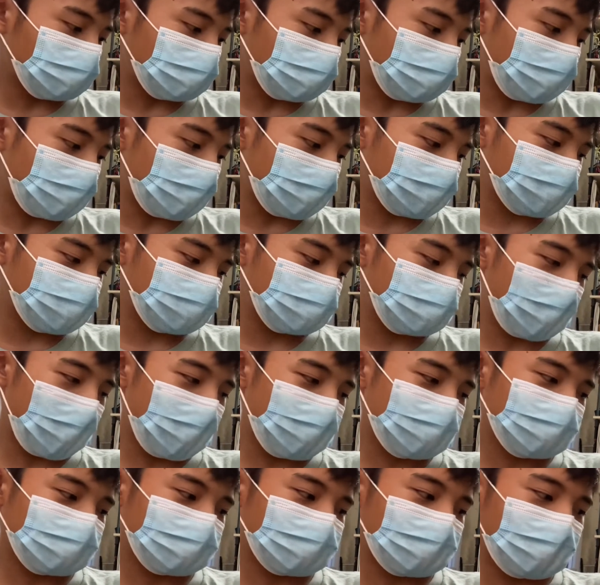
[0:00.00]
one
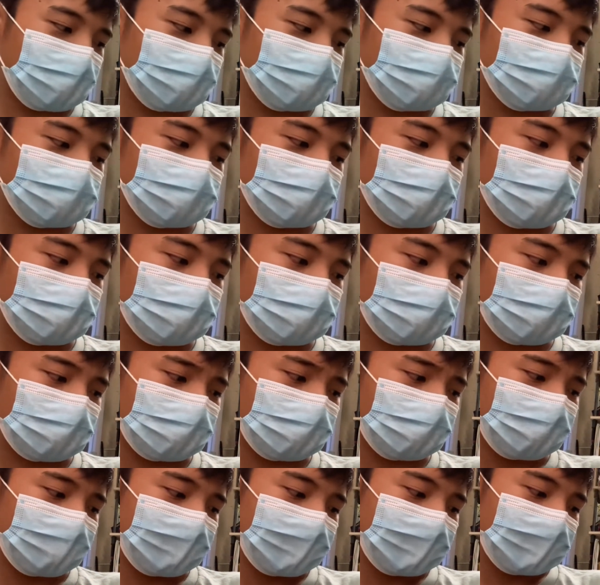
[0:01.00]
specialized trooper,
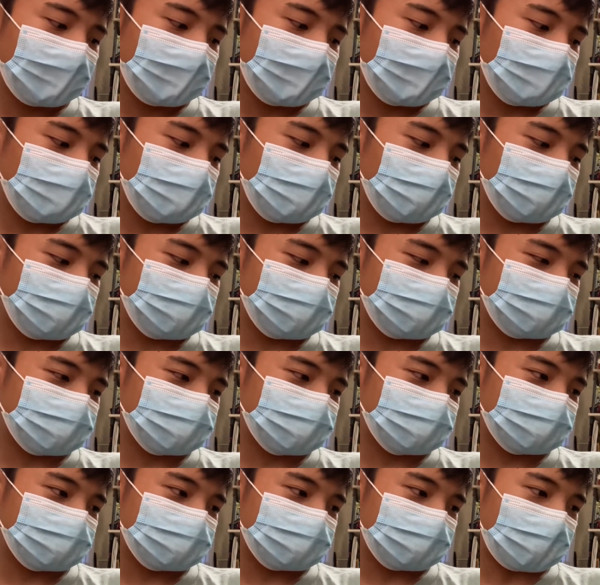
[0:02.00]
which is
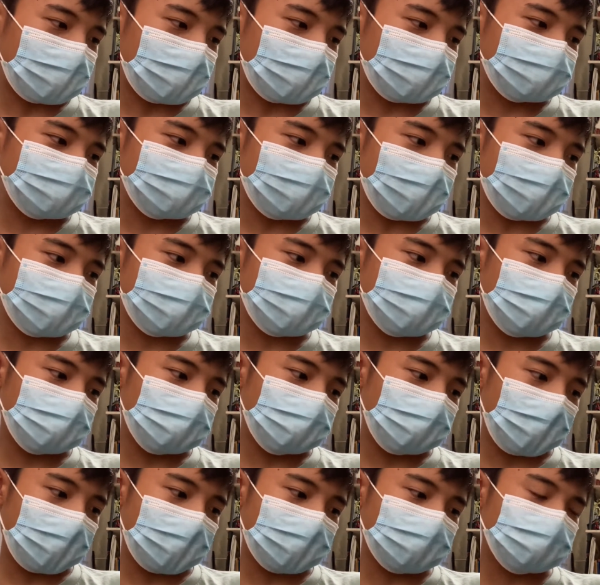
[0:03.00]
a jet trooper,
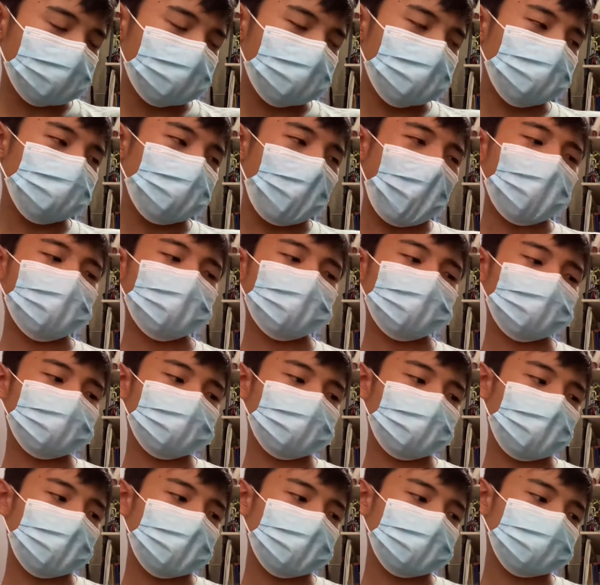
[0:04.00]
and two battle
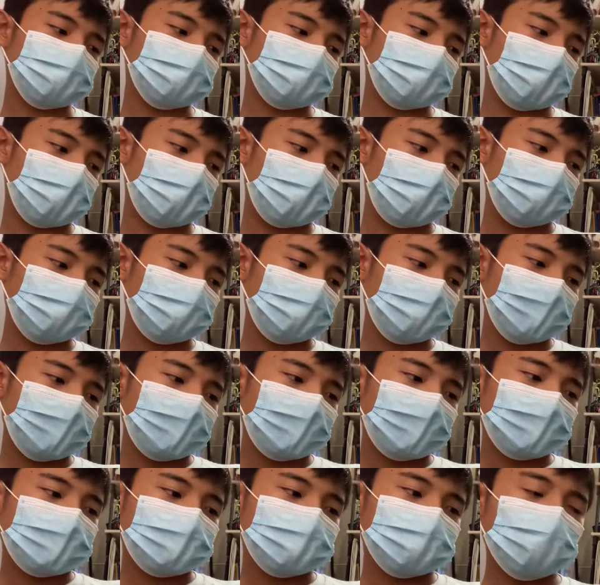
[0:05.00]
droids. So,
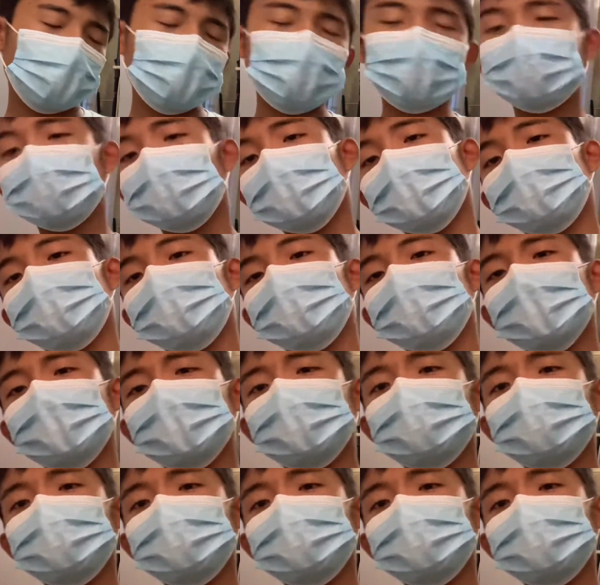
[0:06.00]
total of 6